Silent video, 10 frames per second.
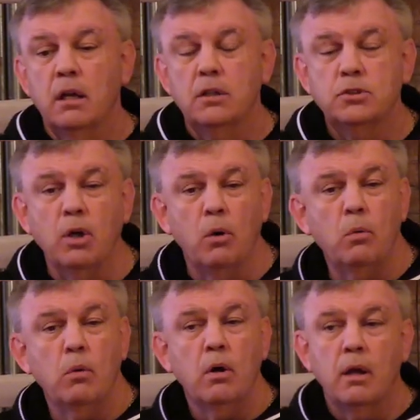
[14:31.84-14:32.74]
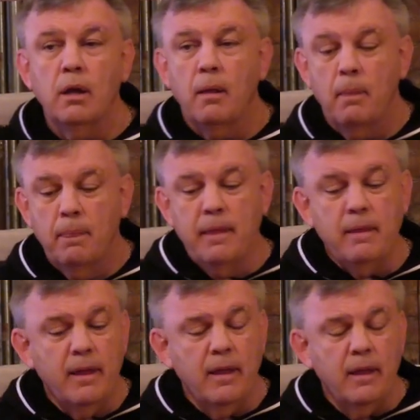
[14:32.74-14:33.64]
So
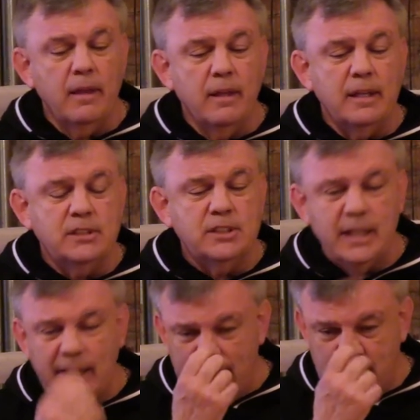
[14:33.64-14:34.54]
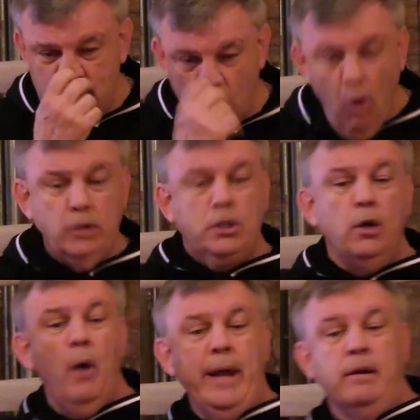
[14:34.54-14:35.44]
they see that, they say, oh, he's
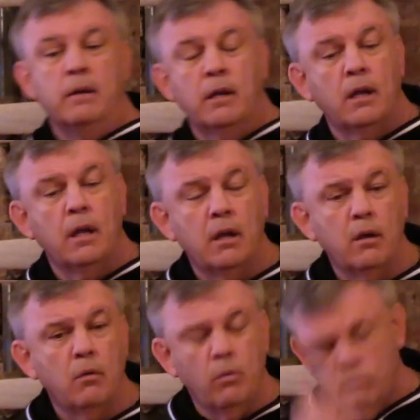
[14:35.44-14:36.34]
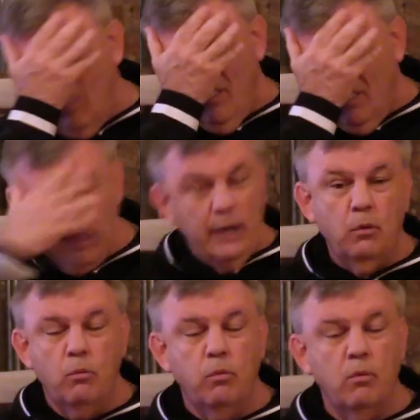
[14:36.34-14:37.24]
going to win. Well, like,
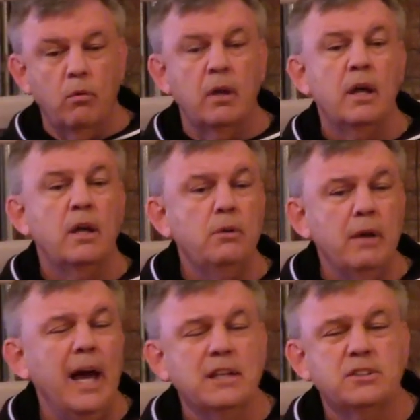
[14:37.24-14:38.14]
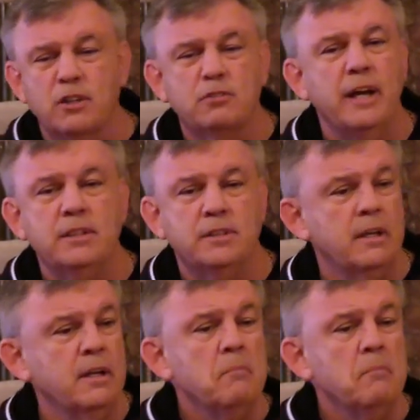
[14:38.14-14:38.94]
you guys are crazy.